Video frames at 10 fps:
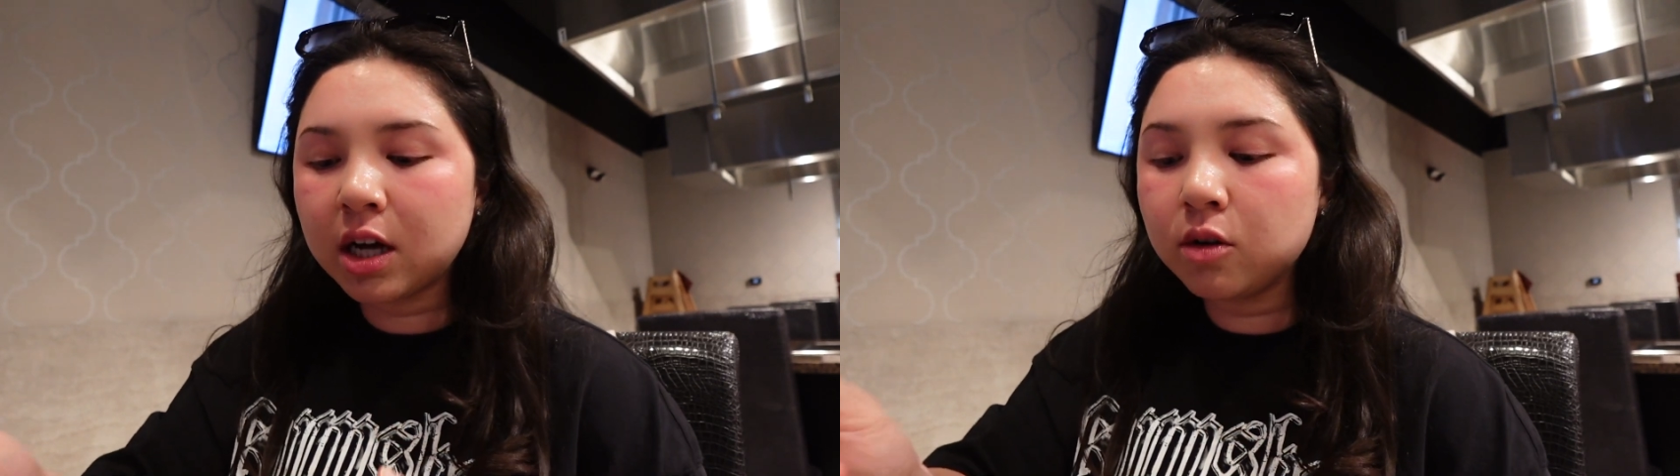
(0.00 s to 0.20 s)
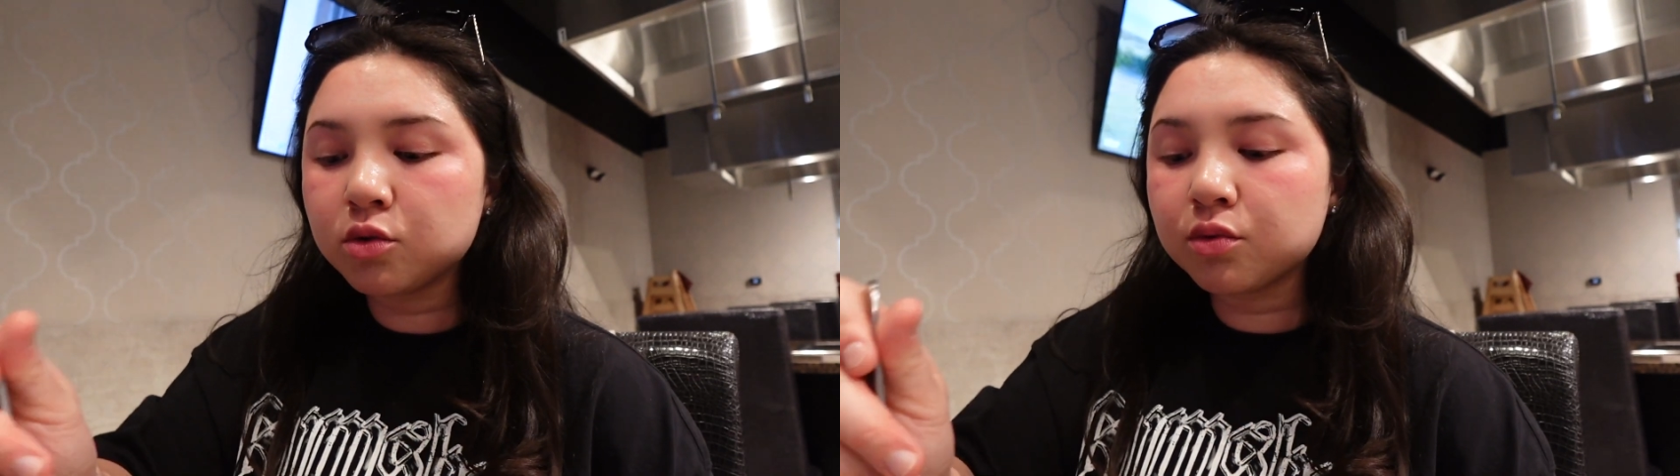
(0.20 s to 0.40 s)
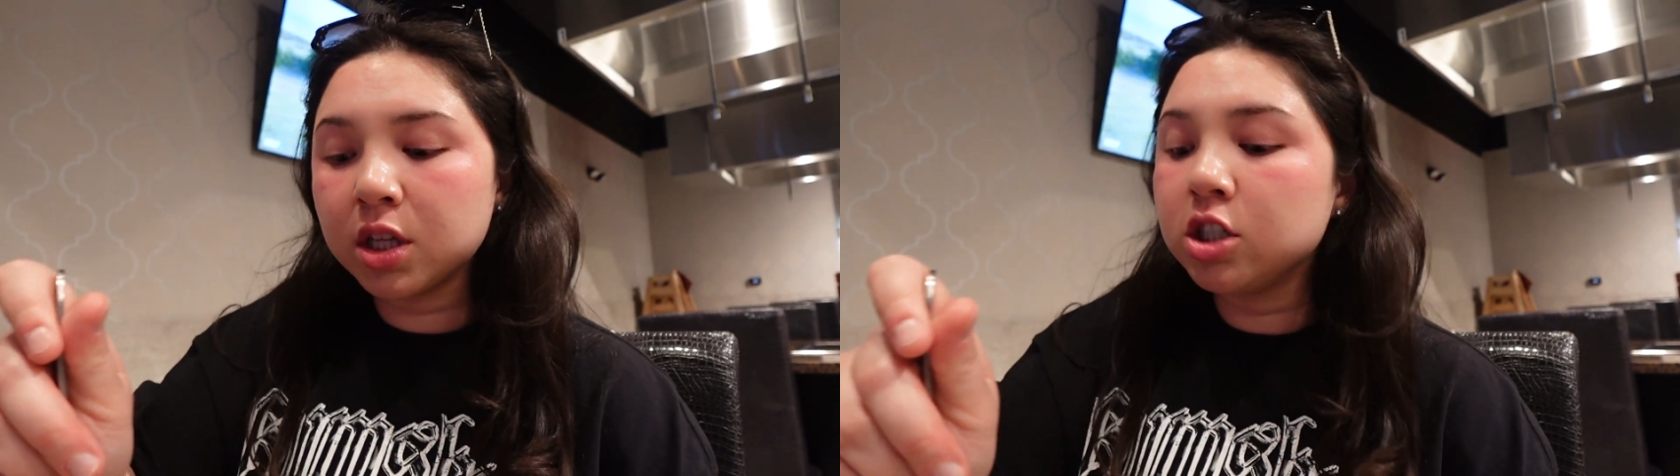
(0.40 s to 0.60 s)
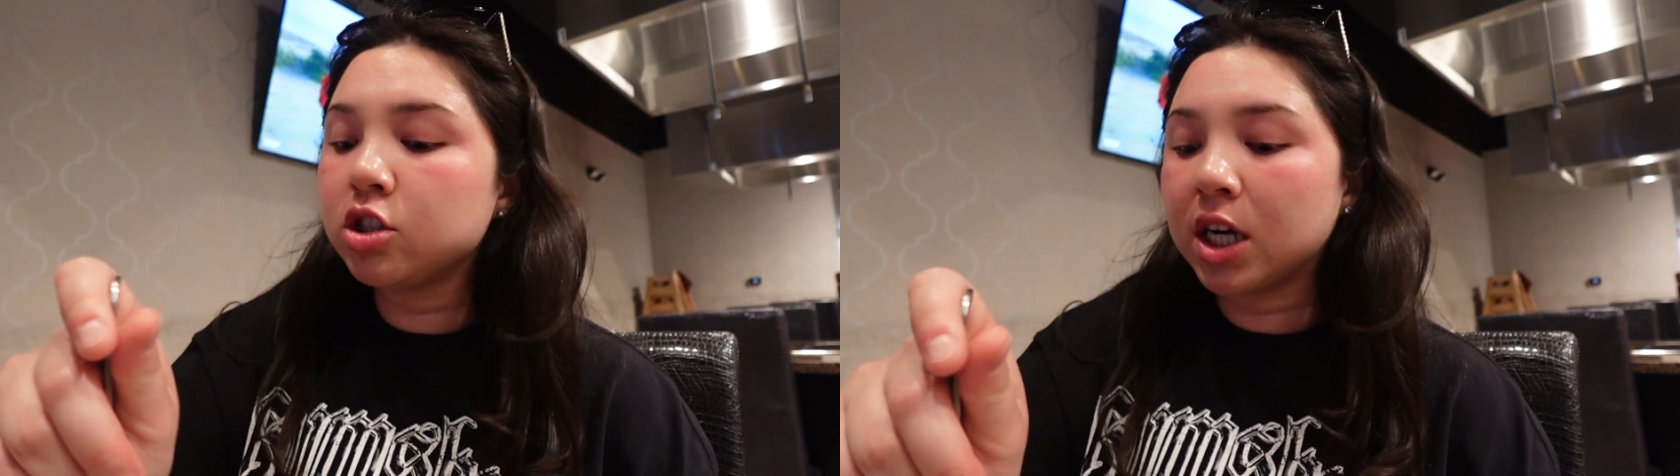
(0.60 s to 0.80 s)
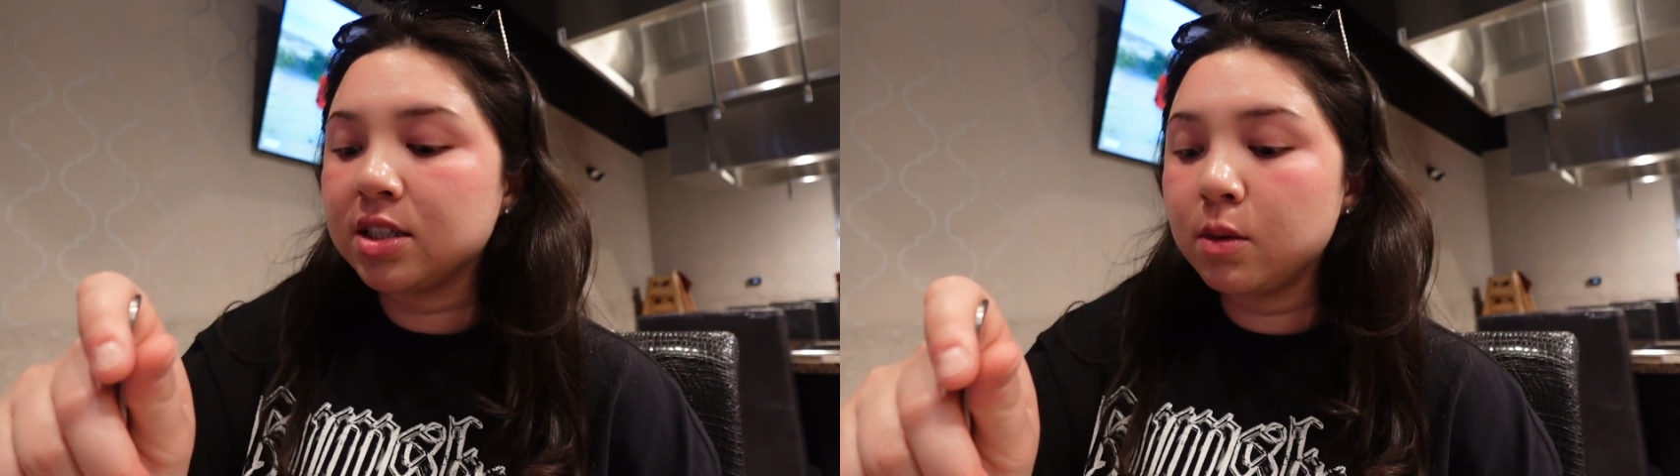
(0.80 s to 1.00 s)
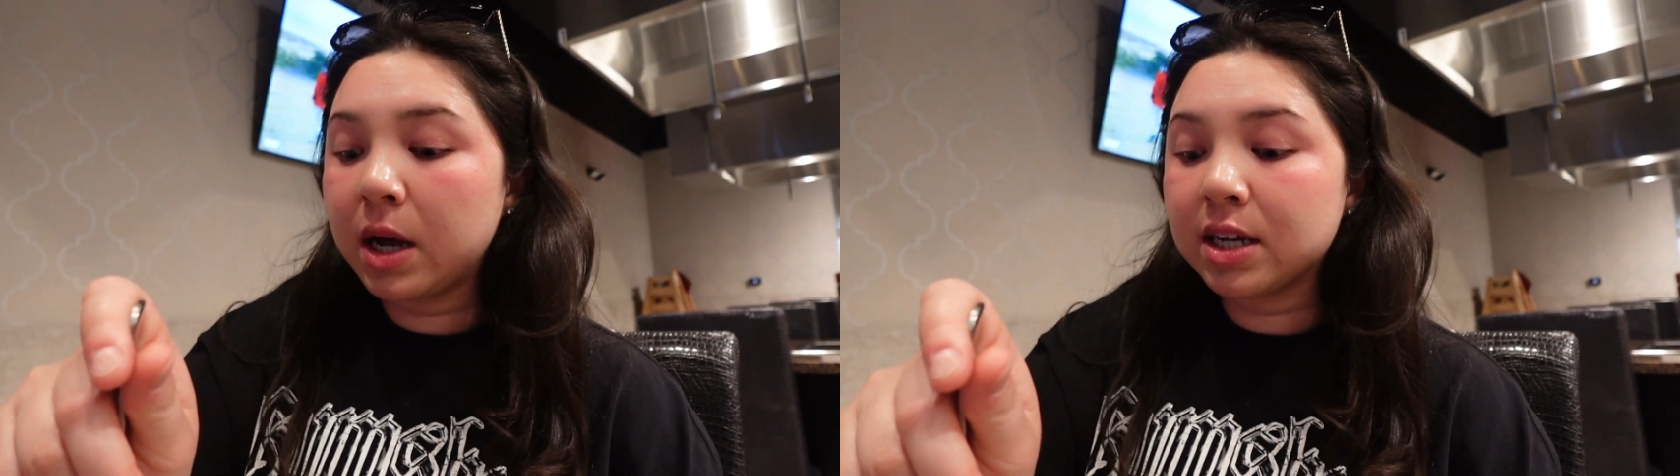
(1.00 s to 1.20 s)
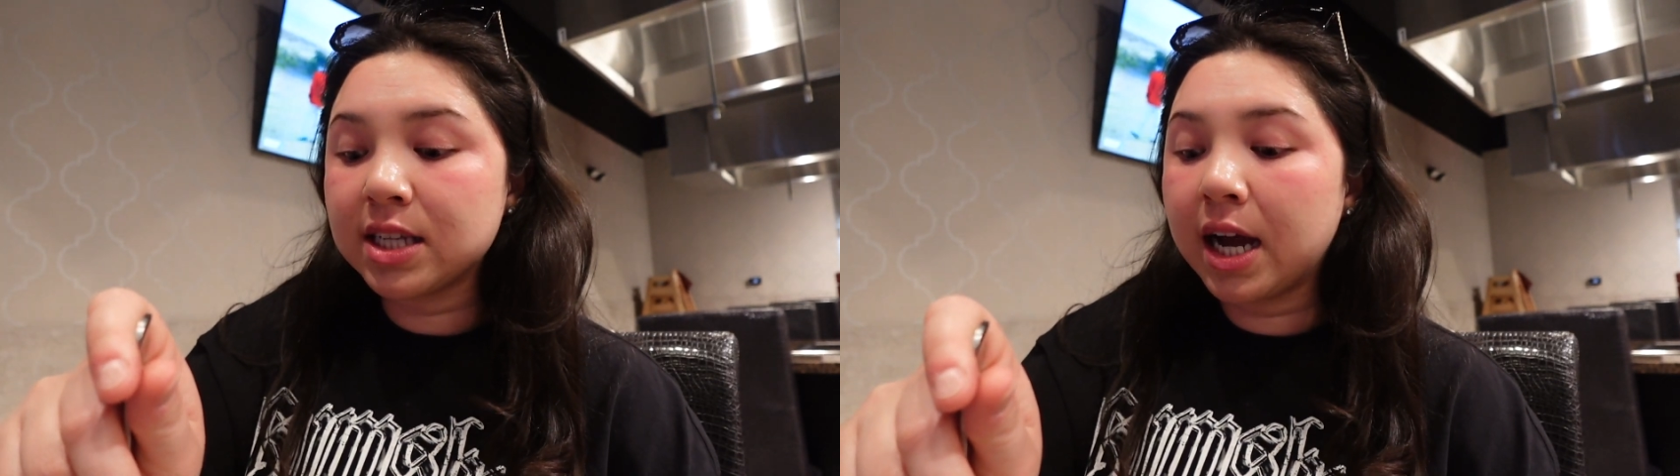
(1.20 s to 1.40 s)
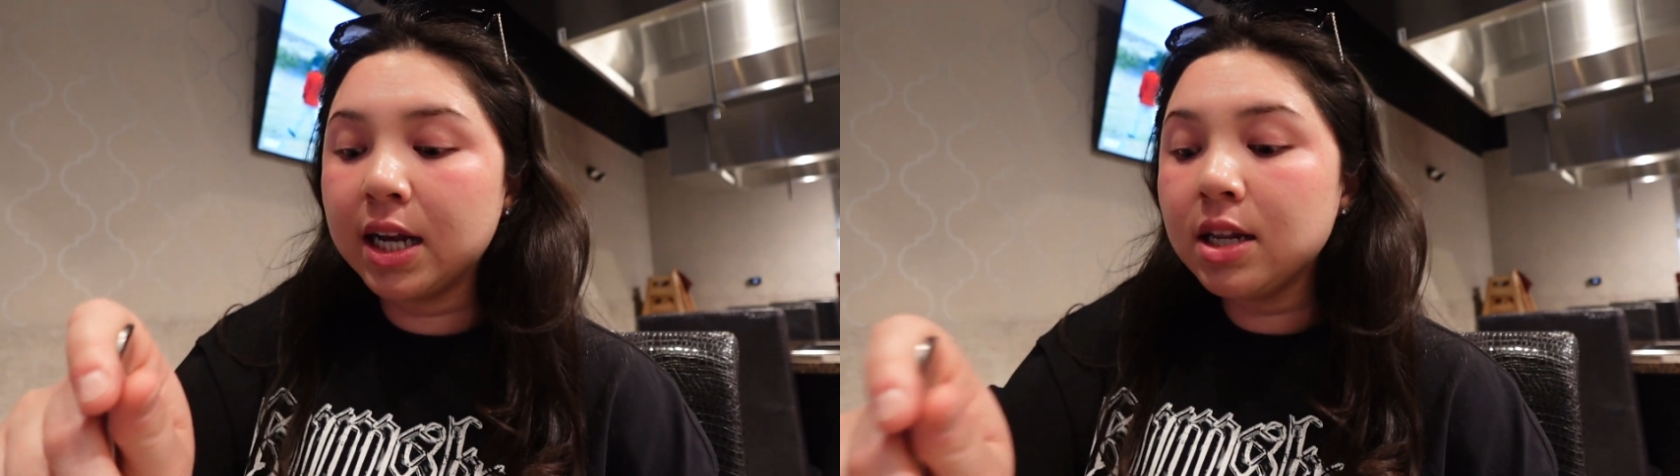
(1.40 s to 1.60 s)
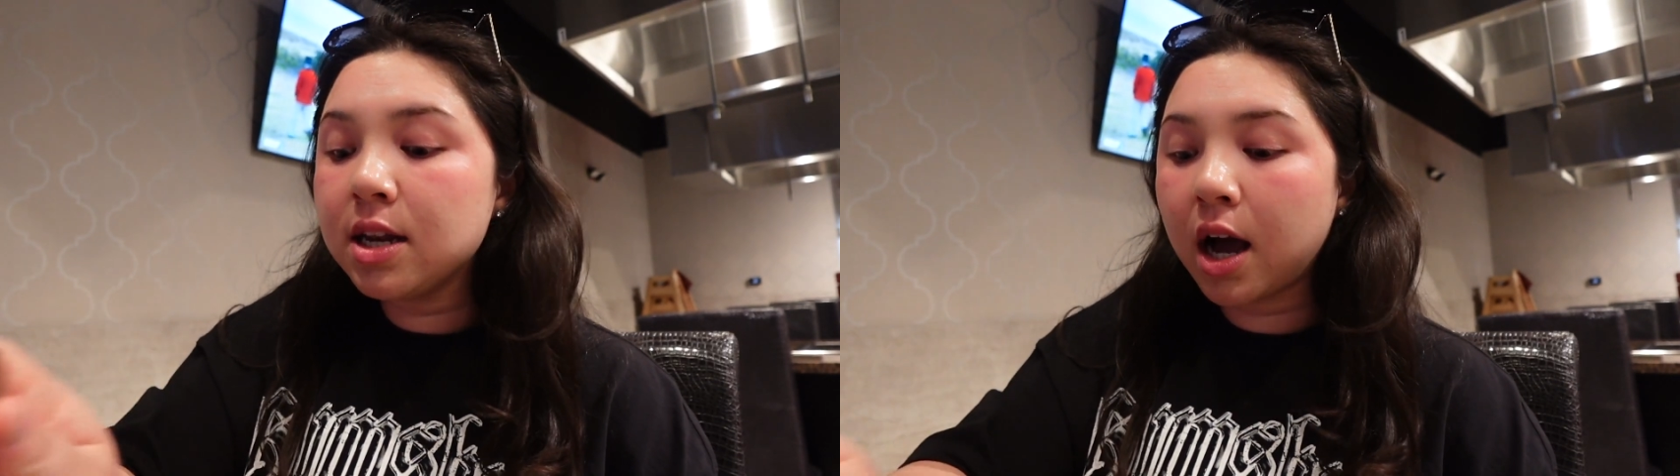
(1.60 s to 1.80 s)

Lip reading: So I was really stressing about it because I did